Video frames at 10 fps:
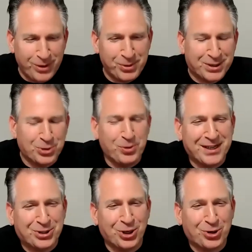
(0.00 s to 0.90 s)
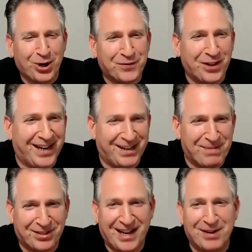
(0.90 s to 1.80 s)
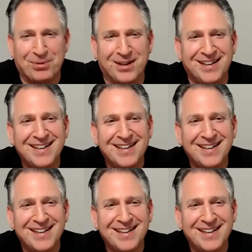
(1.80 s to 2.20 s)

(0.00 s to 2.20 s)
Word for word: we, we, we could talk offline about that one.